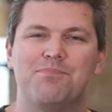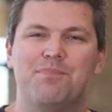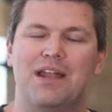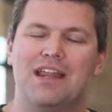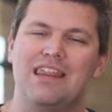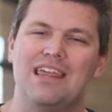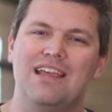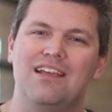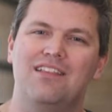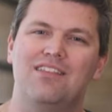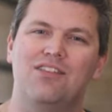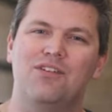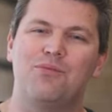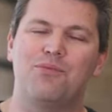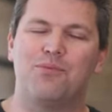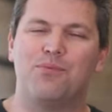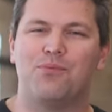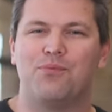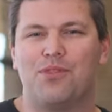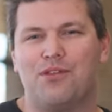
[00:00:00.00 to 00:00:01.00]
But I think
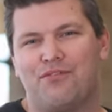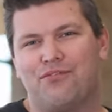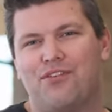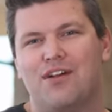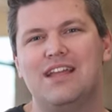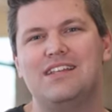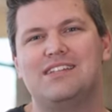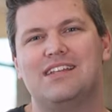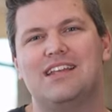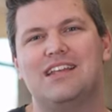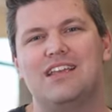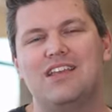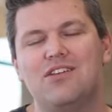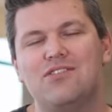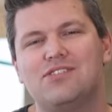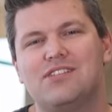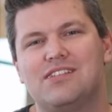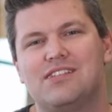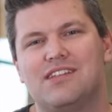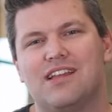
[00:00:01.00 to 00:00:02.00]
the, the phrasing he
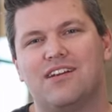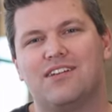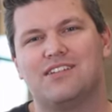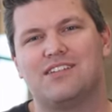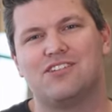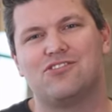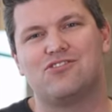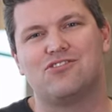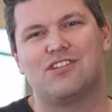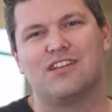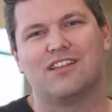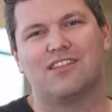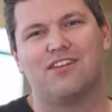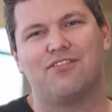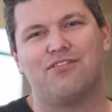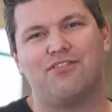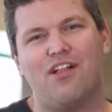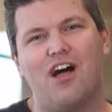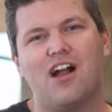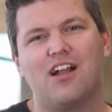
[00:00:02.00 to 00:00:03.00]
uses there is interesting the
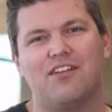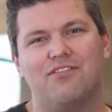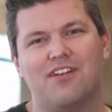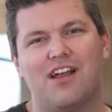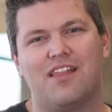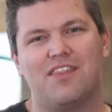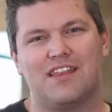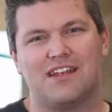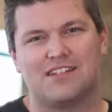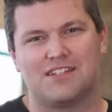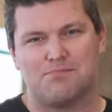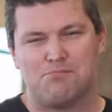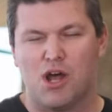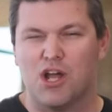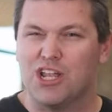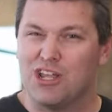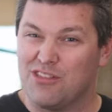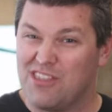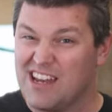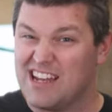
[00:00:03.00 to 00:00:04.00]
flock of God that is
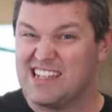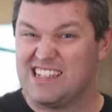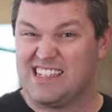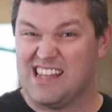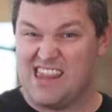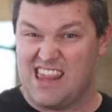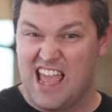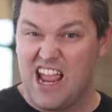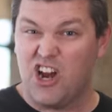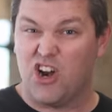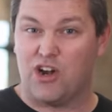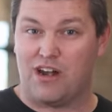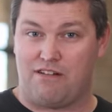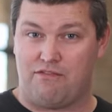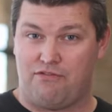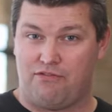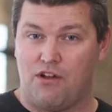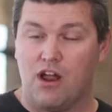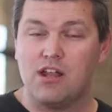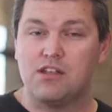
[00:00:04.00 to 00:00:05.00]
among you, that is there in
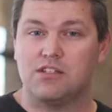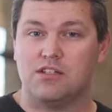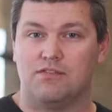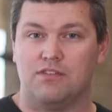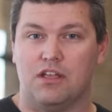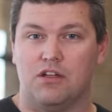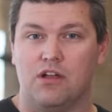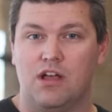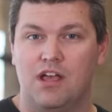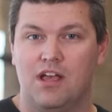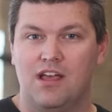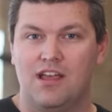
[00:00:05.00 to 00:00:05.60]
front of you,